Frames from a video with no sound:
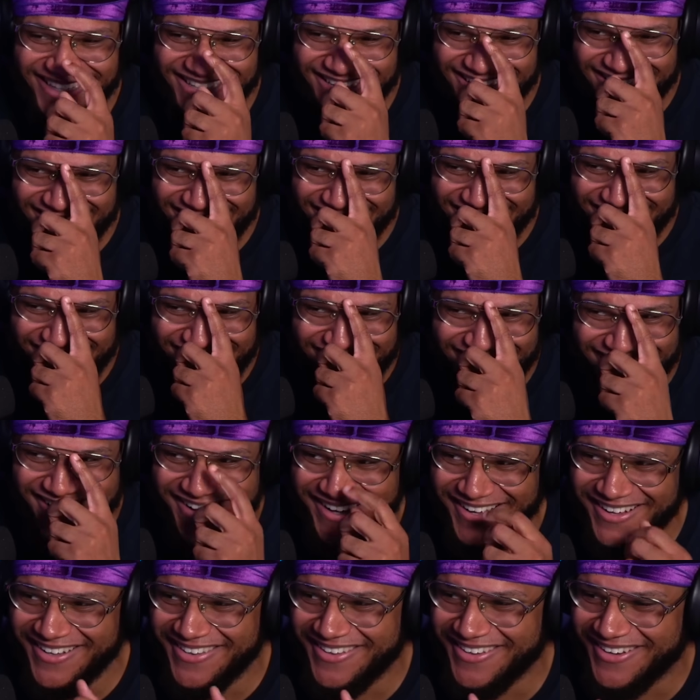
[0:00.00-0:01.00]

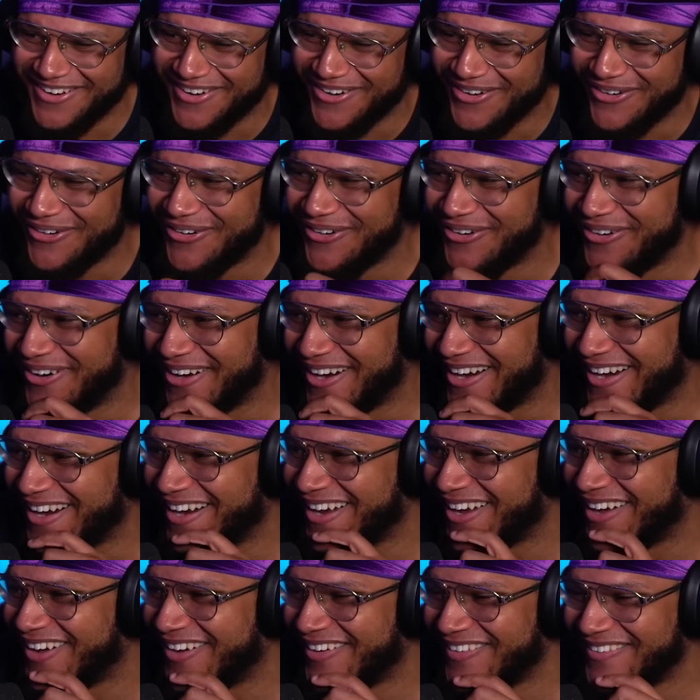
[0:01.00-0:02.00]
Oh, the gore.
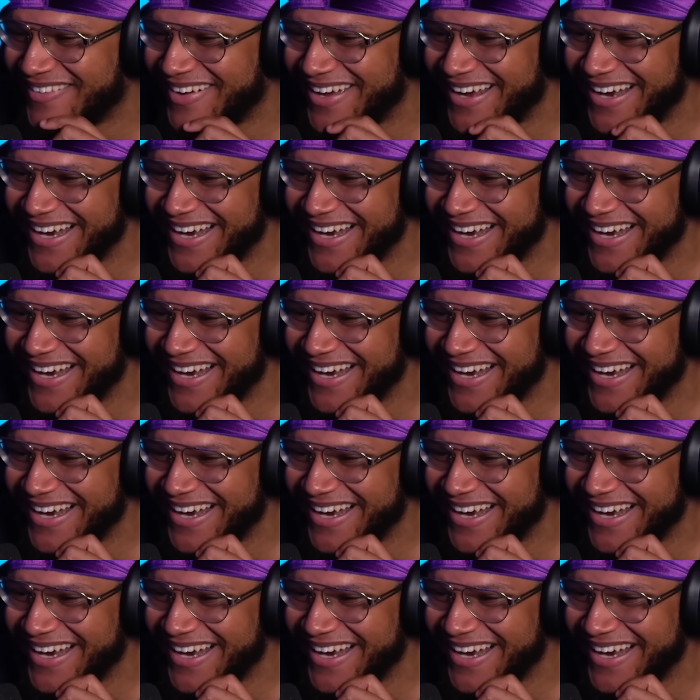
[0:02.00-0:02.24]
Oh my